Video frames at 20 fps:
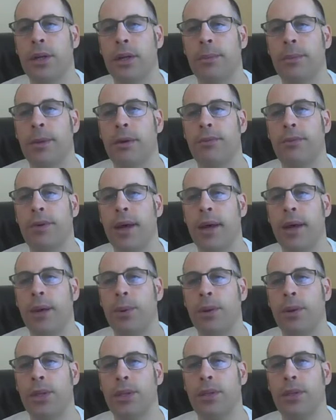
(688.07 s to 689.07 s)
a terminal value,
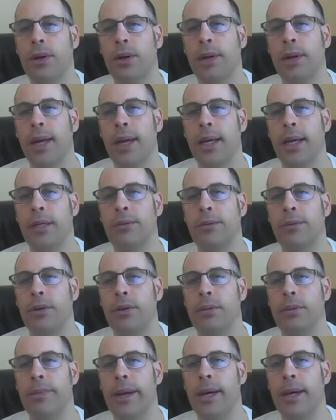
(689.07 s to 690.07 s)
which is all cash
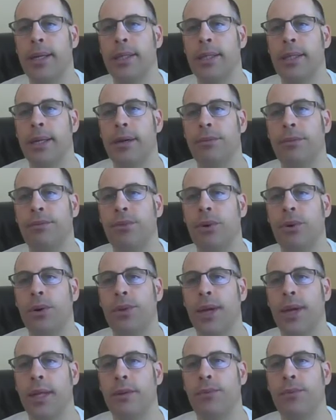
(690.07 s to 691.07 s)
flows past year four,
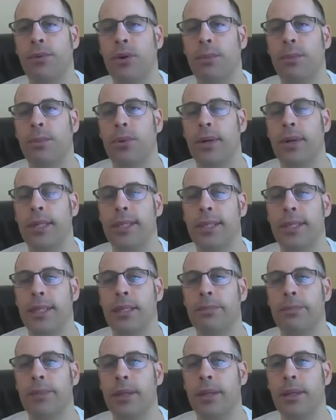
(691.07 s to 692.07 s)
that's four point
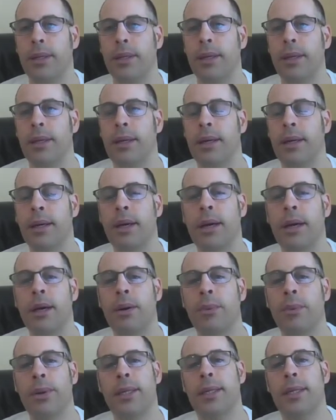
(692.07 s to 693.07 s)
six billion dollars.
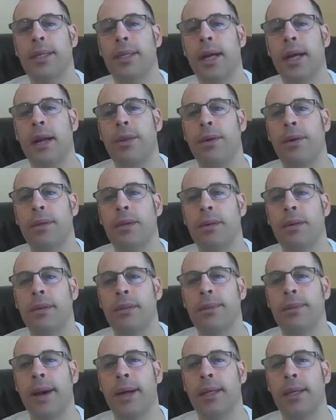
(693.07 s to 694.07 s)
We discounted those
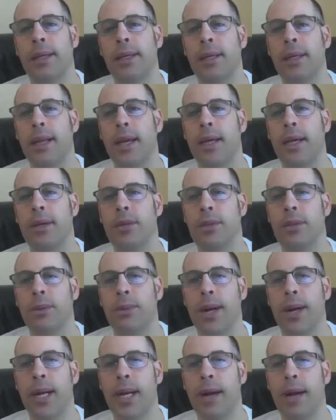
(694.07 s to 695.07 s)
numbers back to today using the
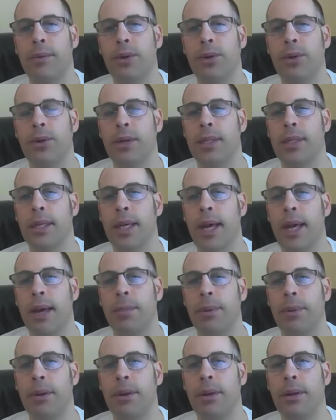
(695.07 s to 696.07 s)
weighted average cost of
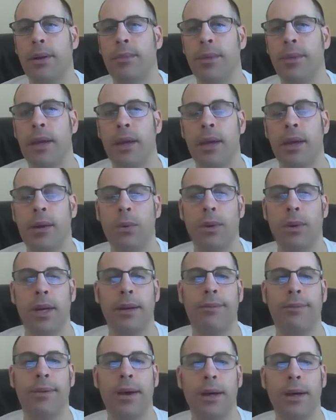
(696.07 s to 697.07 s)
capital. We'll
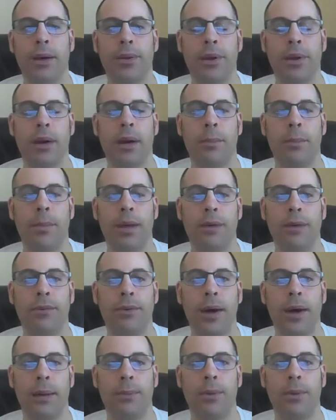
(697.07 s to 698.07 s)
get a value of the company of
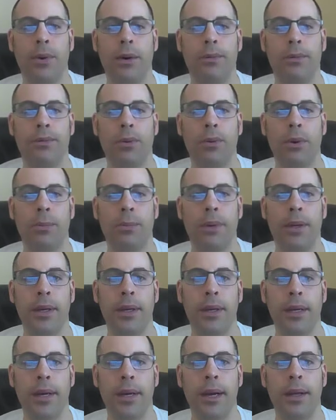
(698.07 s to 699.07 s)
five point four
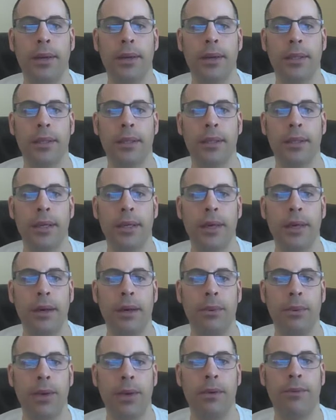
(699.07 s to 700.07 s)
billion dollars.
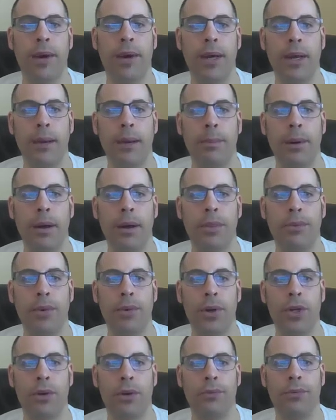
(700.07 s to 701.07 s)
We divide that by
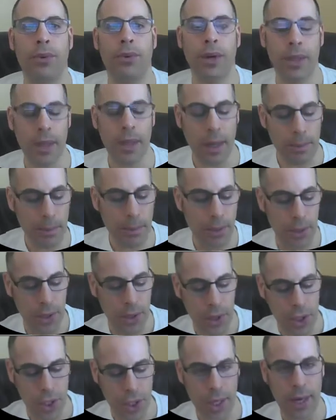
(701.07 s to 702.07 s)
three hundred forty-nine
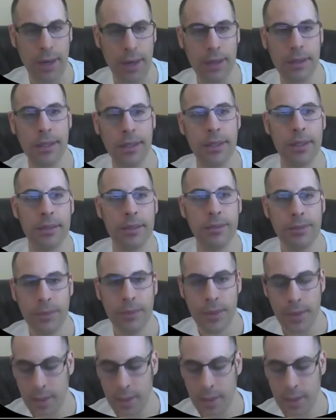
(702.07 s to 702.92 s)
million shares,